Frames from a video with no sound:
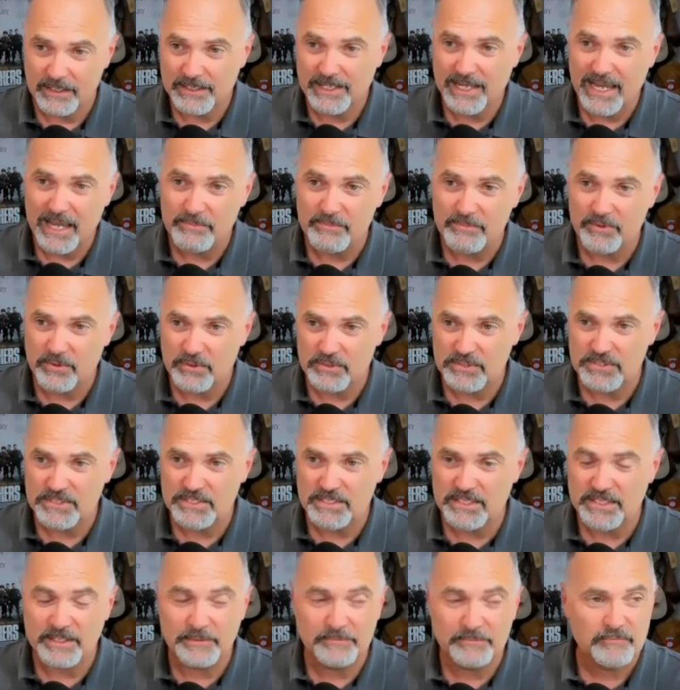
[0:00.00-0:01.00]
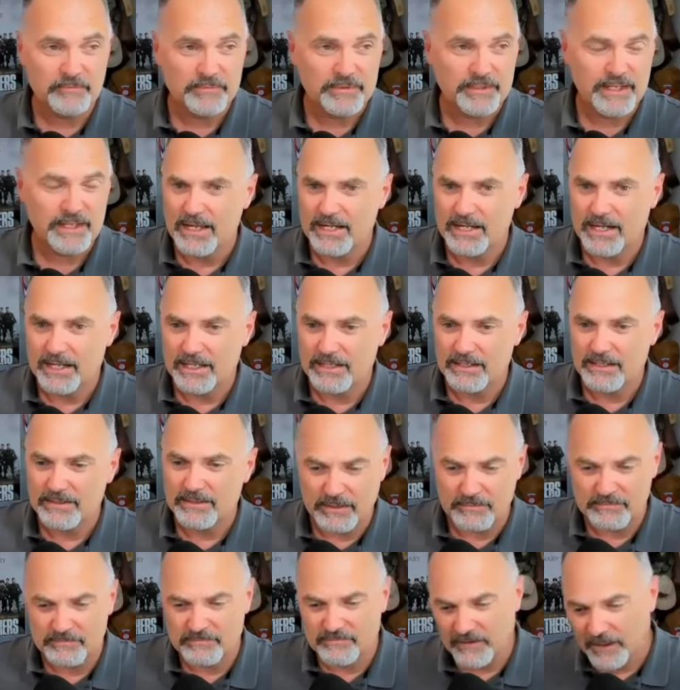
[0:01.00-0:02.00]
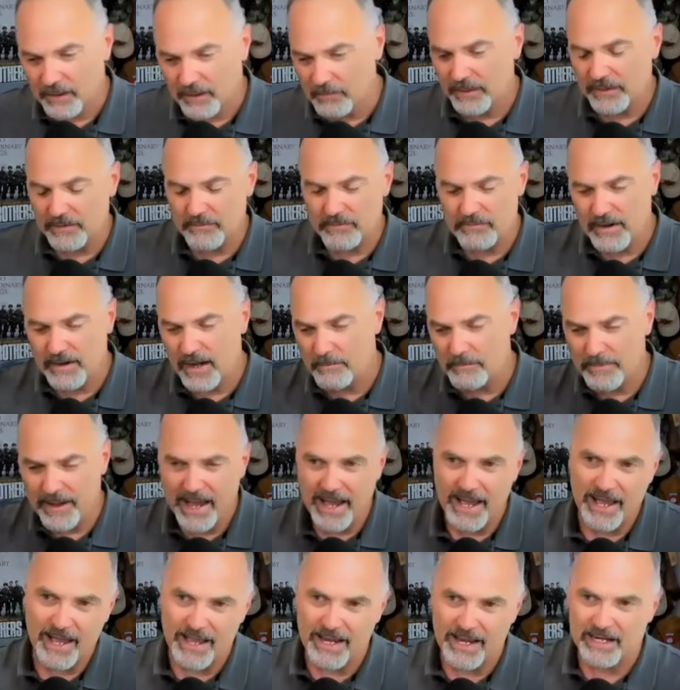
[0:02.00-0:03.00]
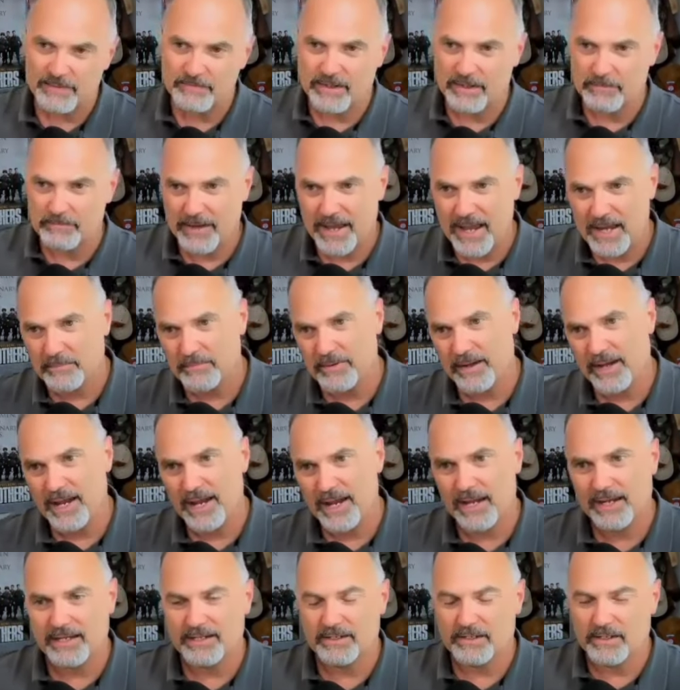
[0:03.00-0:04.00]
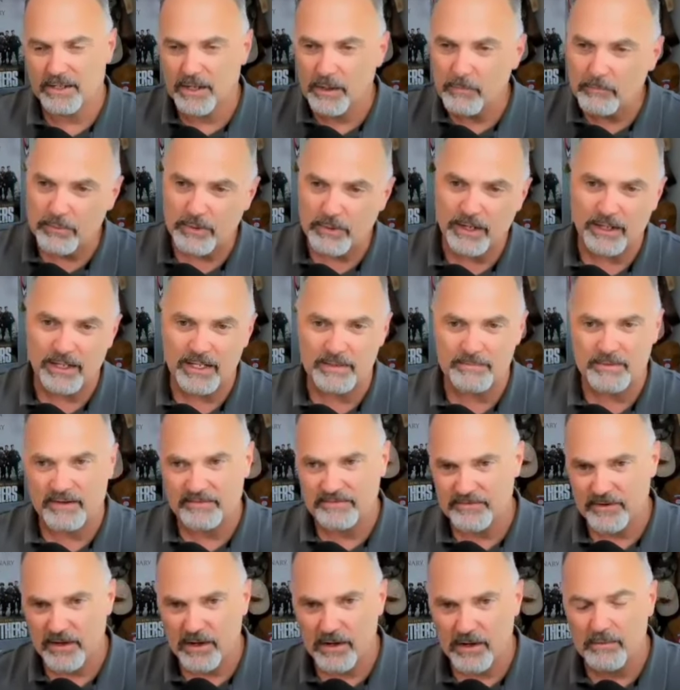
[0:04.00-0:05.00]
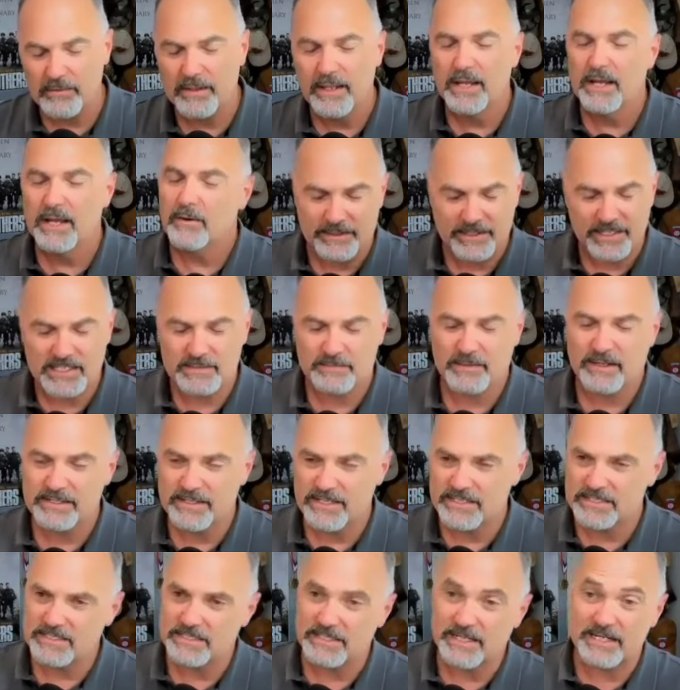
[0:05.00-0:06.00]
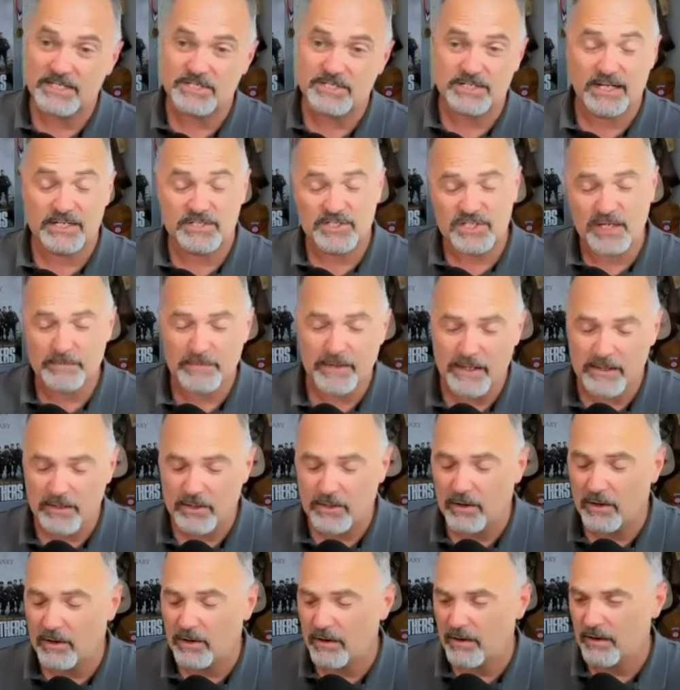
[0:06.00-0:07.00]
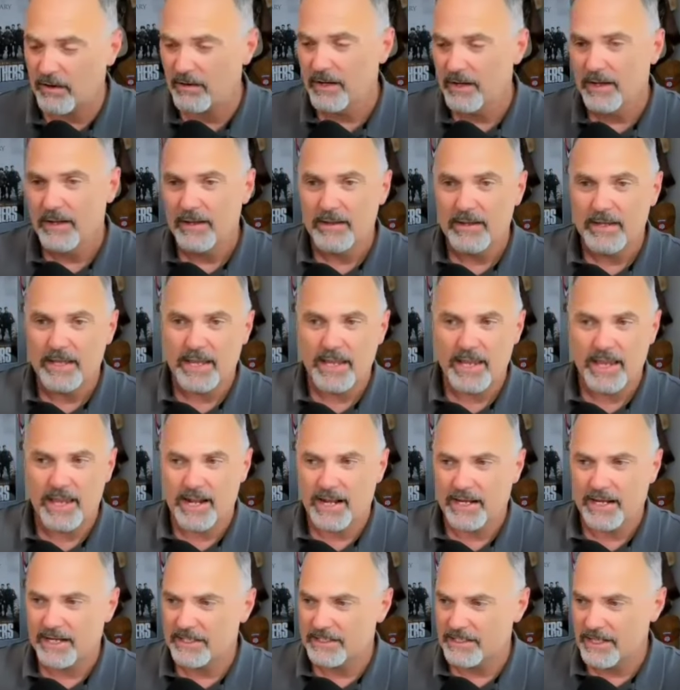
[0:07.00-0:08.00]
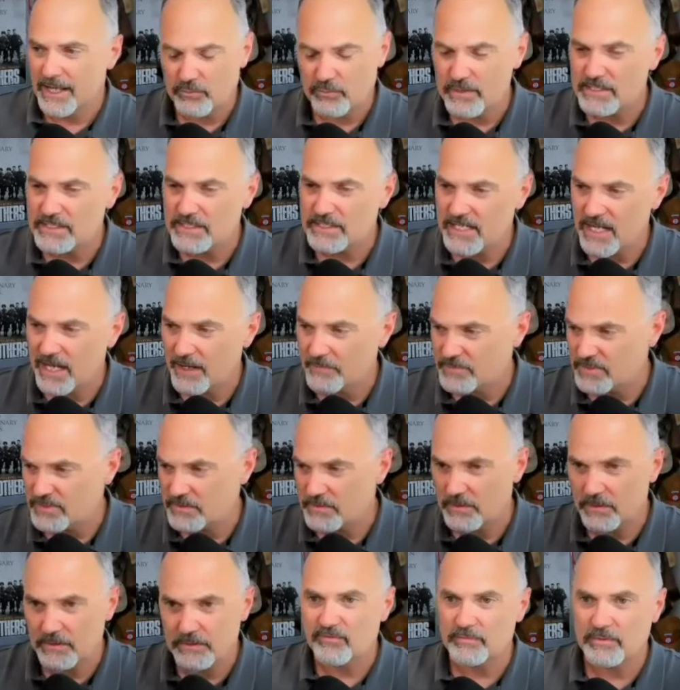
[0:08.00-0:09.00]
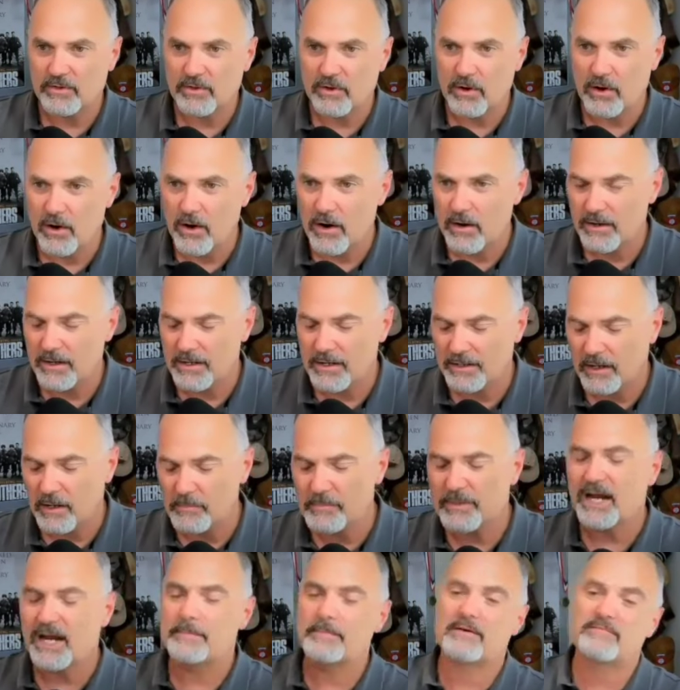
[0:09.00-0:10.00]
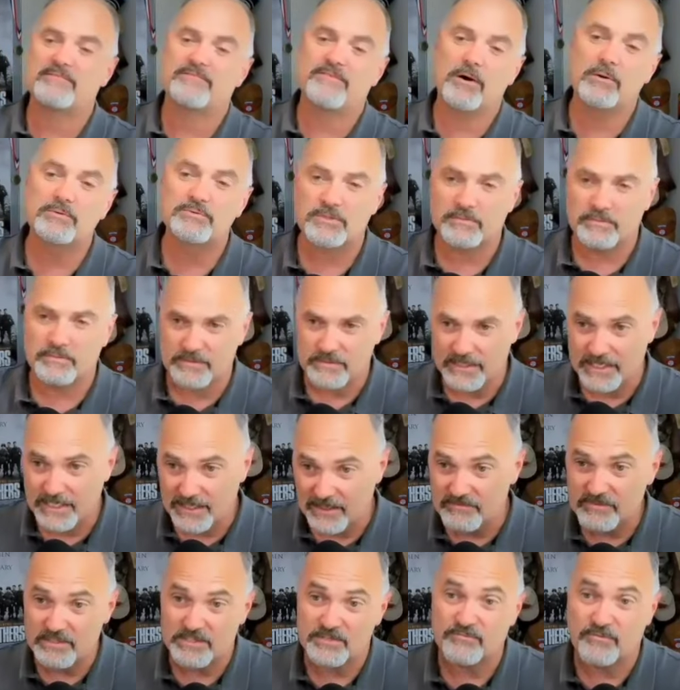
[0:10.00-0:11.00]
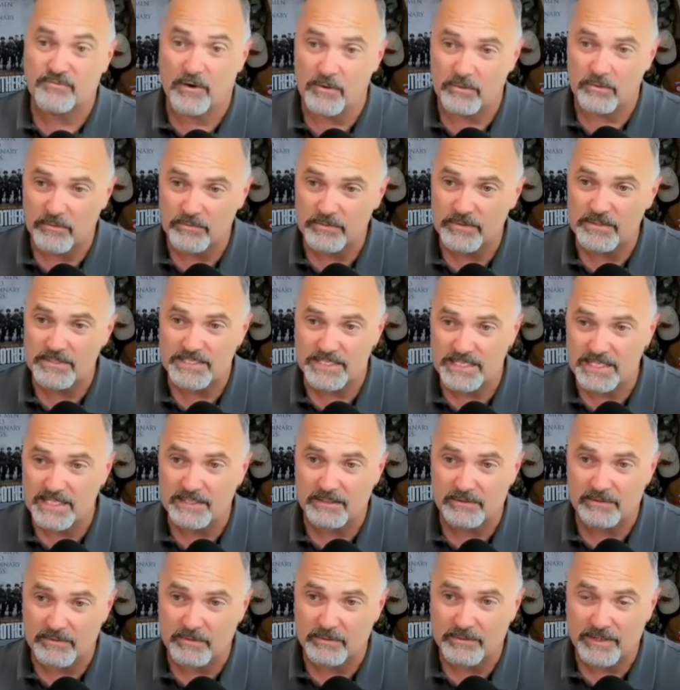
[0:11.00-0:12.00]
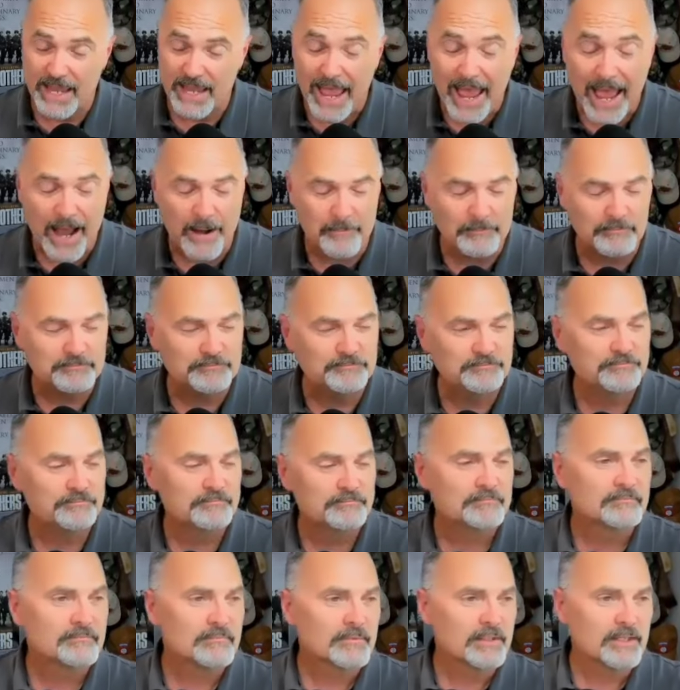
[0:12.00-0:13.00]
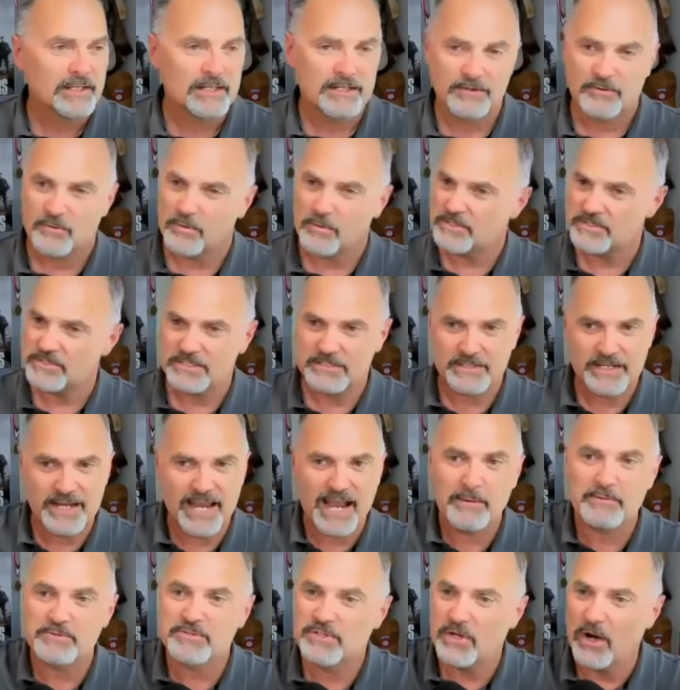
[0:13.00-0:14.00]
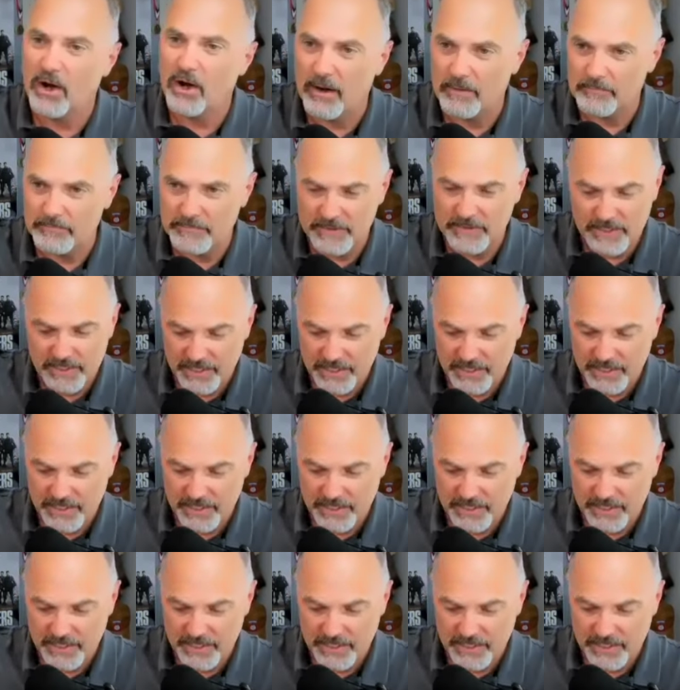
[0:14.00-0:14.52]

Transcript: yellow cab in New York City, and I, I'm fumbling with my bag and my backpack and an umbrella, my phone. I get to my destination, I jump out of the car, and I get three steps from the car. Like, oh my God, my phone's on the, he left his phone on the seat of the cab of course, Cal was gone.